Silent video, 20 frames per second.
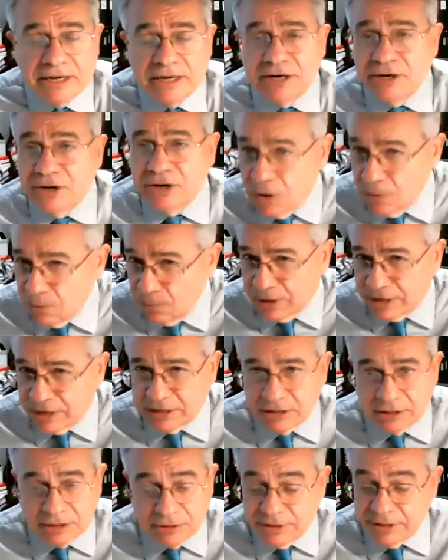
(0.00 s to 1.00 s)
no one,
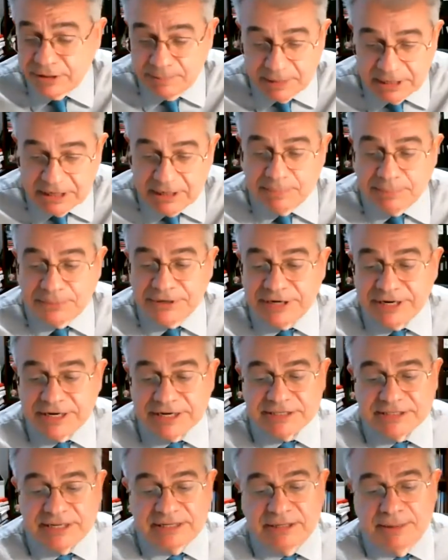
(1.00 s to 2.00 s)
including me,
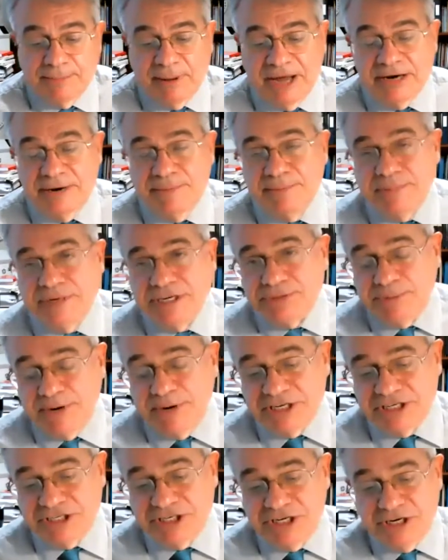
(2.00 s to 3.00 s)
predicts that the Biden
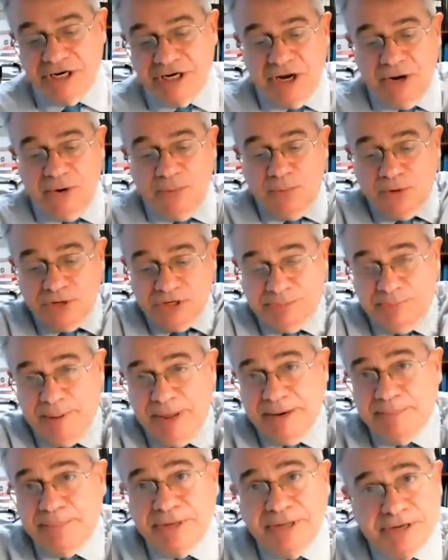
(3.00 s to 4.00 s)
administration will
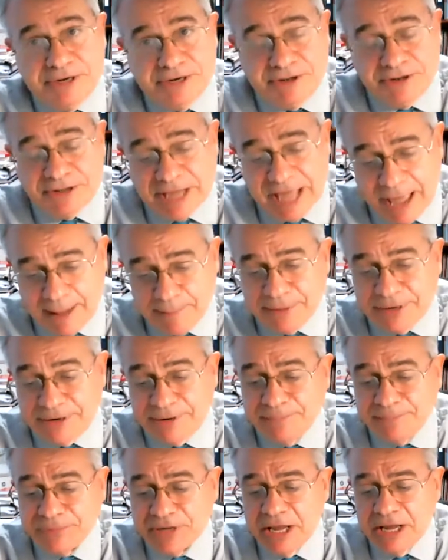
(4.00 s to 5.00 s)
spend political
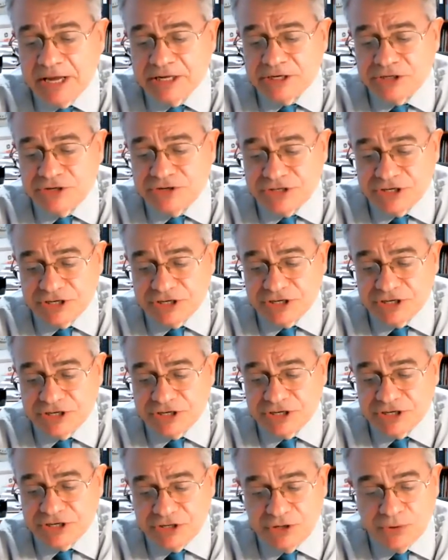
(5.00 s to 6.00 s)
capital to
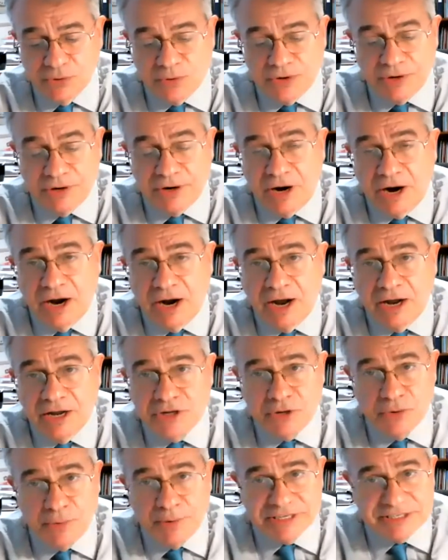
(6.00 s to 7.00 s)
secure uh,
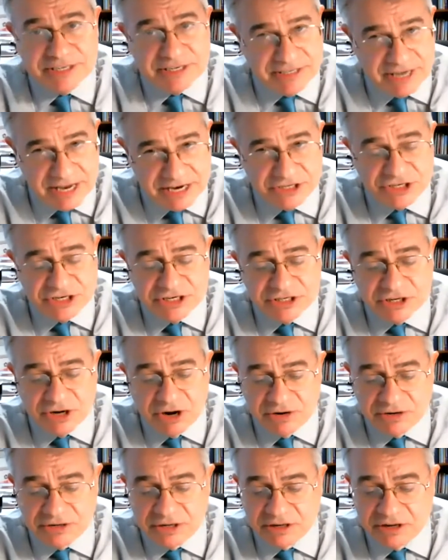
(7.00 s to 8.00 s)
U.S. ascension to
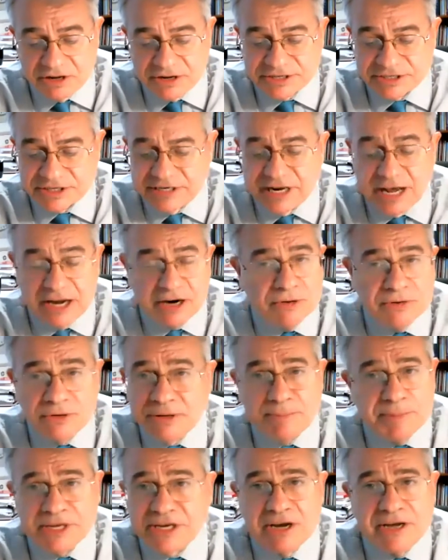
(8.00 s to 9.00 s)
UNCLOS, not only
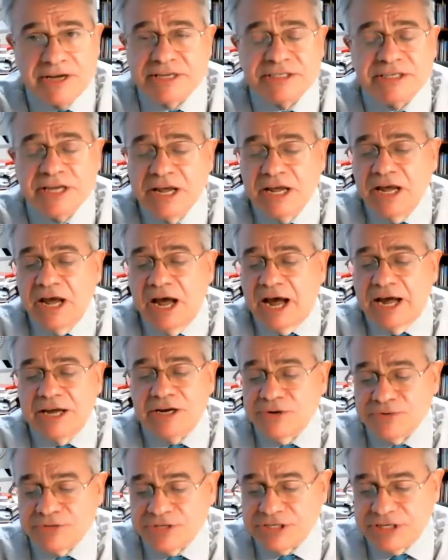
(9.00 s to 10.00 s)
because I
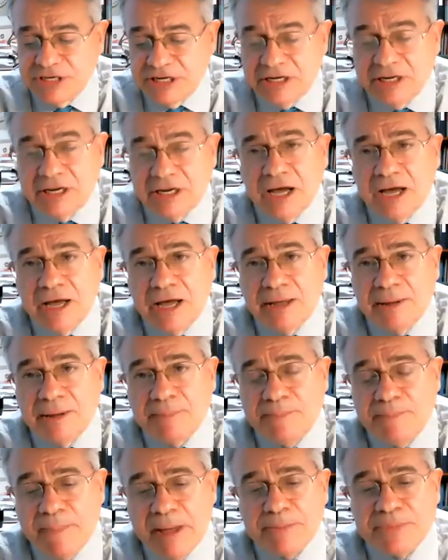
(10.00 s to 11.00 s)
don't see uh,
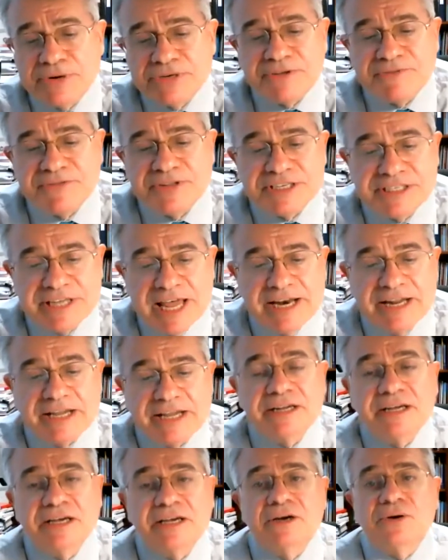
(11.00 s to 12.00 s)
members of the Senate
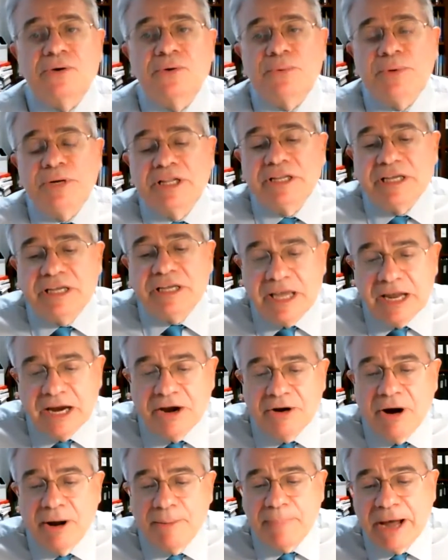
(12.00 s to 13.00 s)
who really care
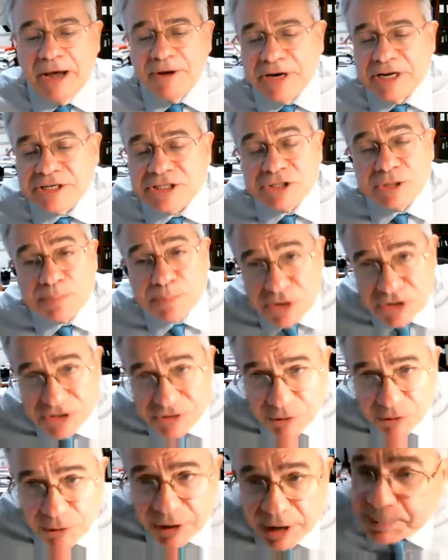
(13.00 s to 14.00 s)
about it to push
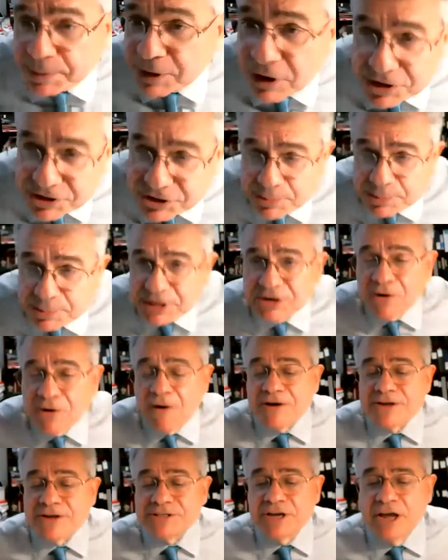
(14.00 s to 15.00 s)
for it, but also
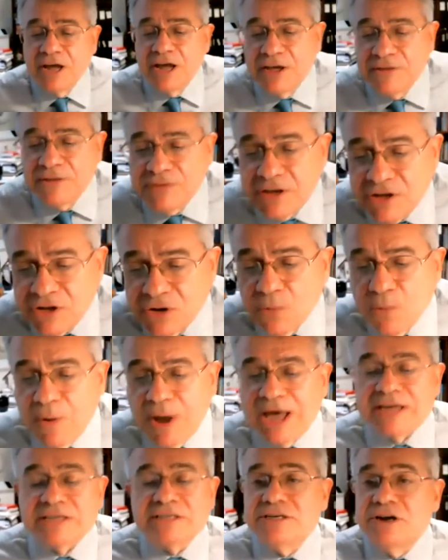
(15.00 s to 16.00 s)
because the
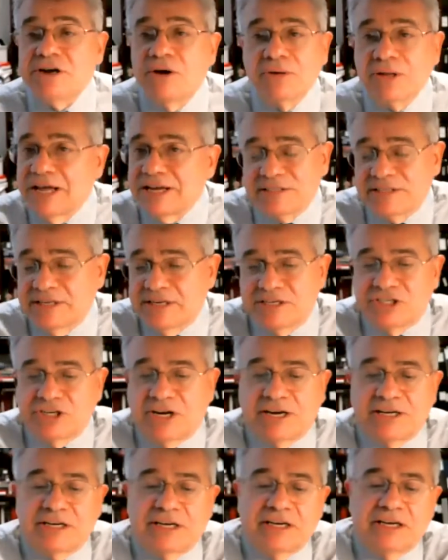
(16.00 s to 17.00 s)
US, no less than
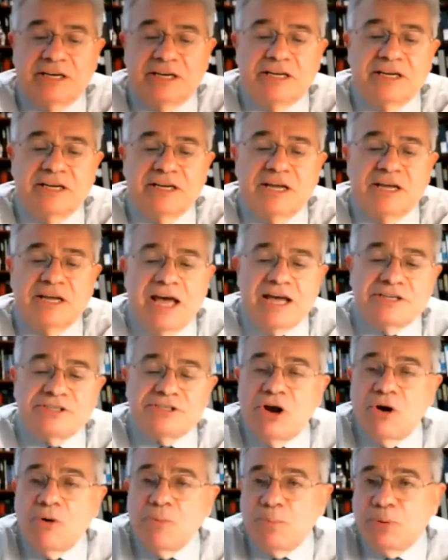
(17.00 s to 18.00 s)
China,
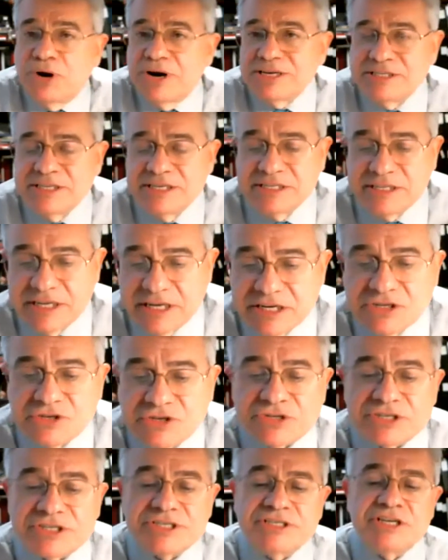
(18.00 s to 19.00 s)
has no present
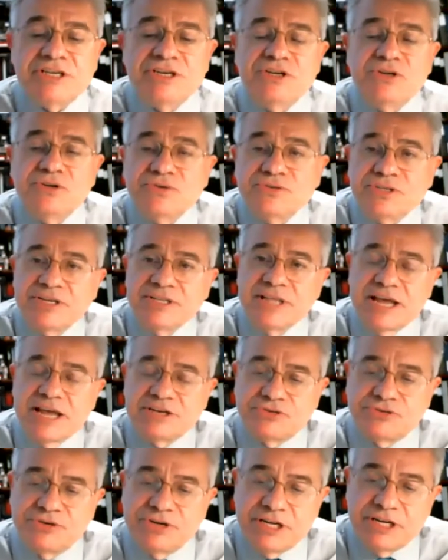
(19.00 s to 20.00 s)
interest in using that
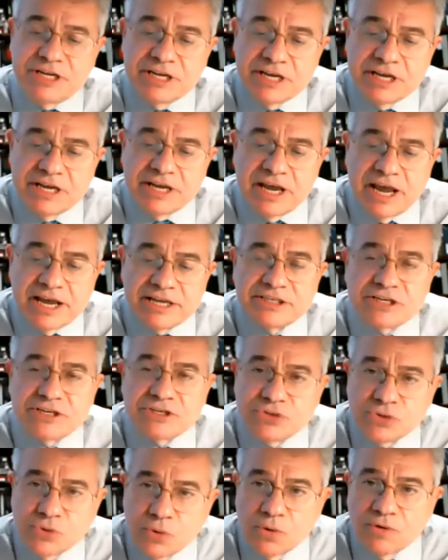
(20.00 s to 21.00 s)
treaty as a
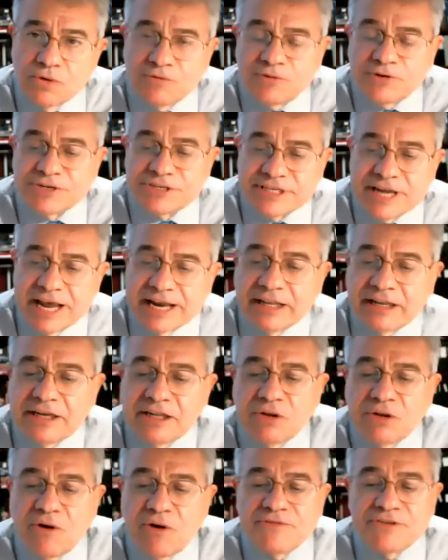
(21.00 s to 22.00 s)
tool for settling
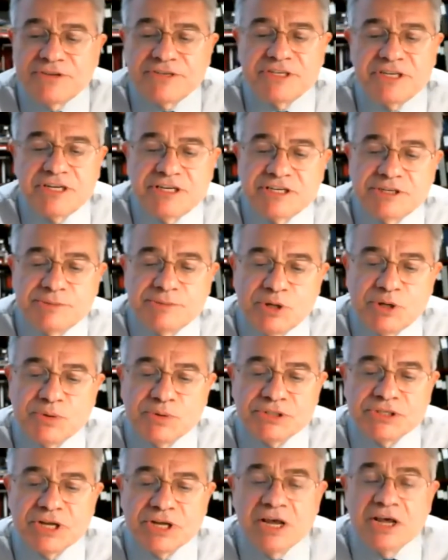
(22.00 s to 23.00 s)
law of the sea
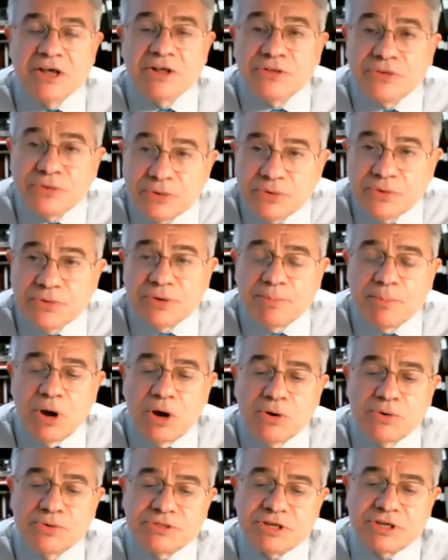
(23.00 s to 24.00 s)
disputes through the
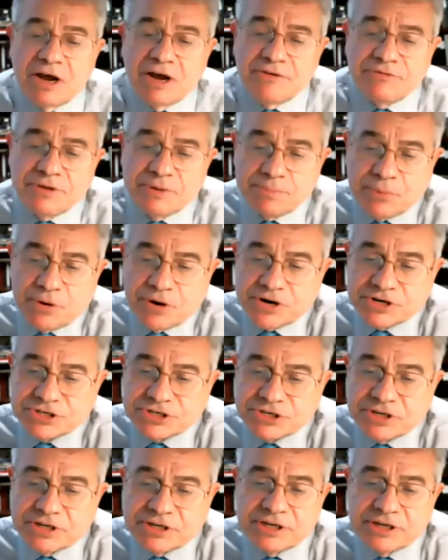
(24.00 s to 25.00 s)
modes of
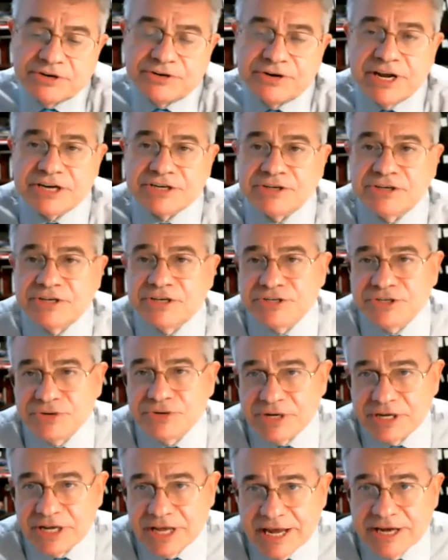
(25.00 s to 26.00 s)
impartial international
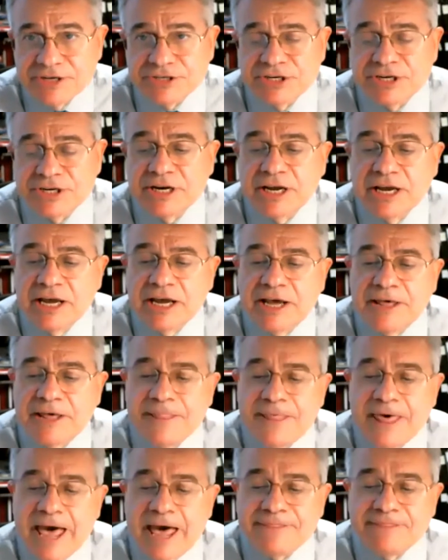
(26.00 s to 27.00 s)
adjudication
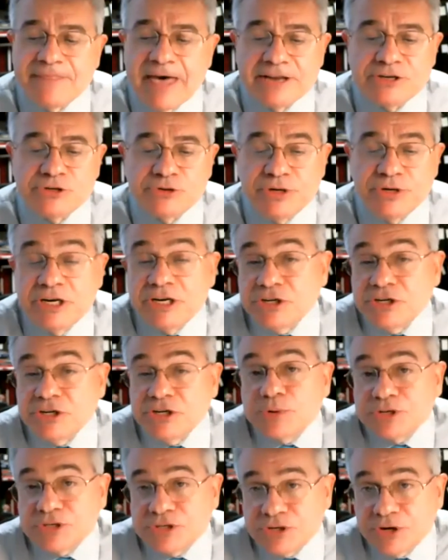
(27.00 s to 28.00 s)
that that treaty
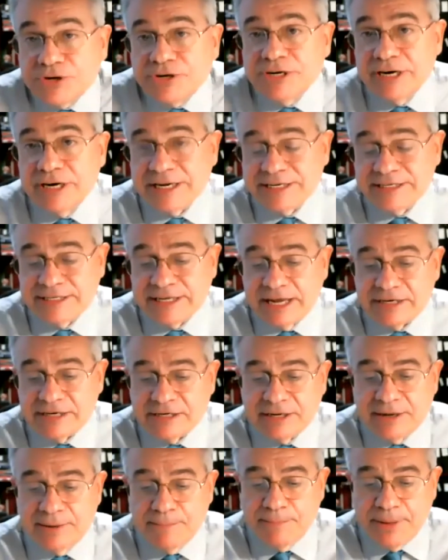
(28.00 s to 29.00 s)
to a certain extent
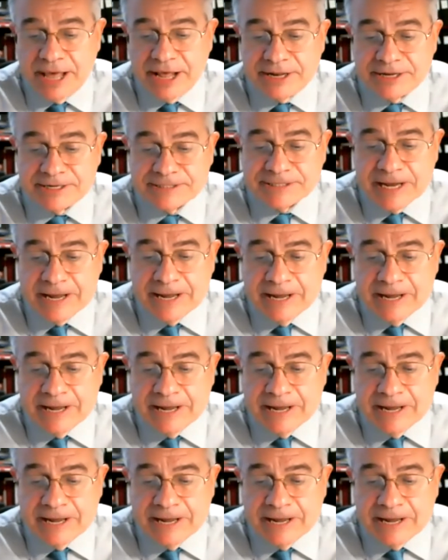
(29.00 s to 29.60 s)
compels.